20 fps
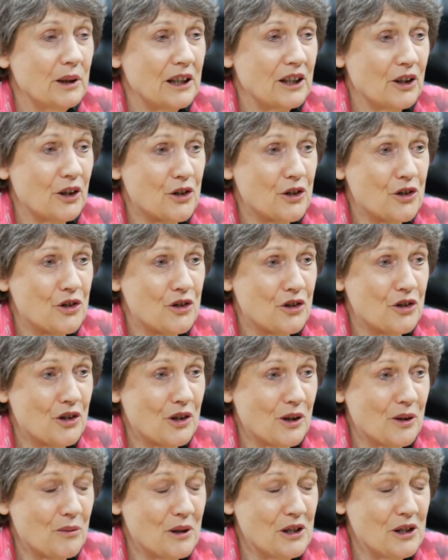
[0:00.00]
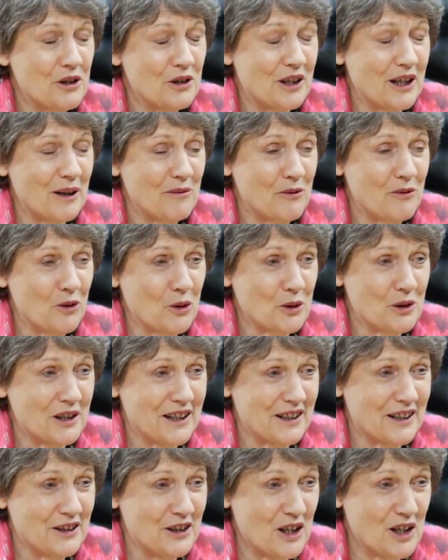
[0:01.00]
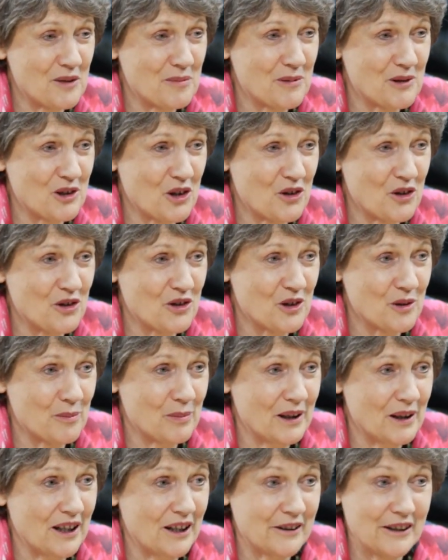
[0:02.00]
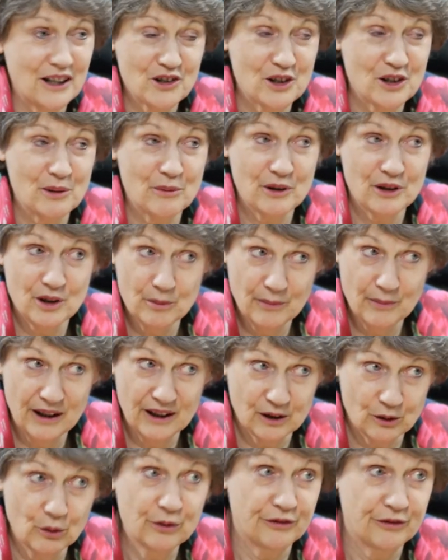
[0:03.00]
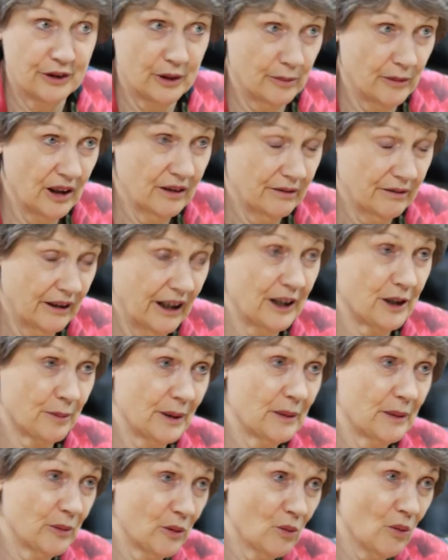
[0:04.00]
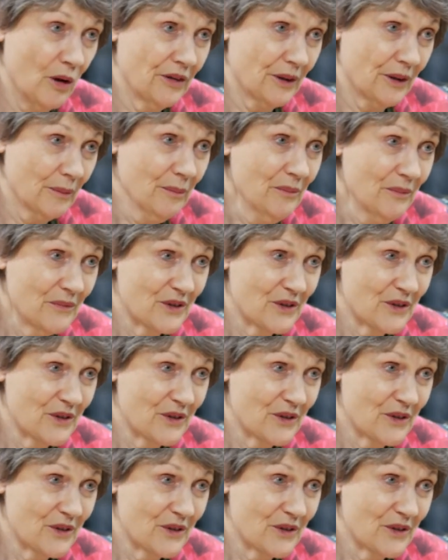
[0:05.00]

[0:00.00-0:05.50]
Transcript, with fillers: because uh, when you come forward to contest positions of power, actually whether you're male or female, other people want them.